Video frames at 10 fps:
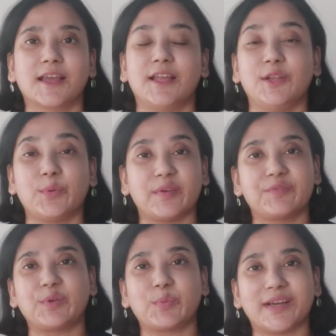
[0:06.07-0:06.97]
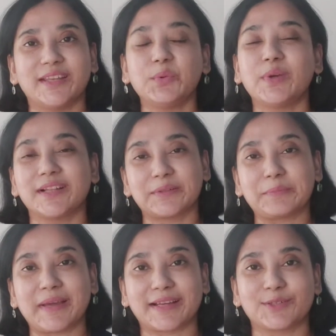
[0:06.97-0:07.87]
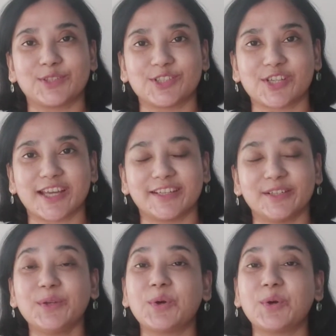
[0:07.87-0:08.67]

Hello everyone, welcome back to the channel.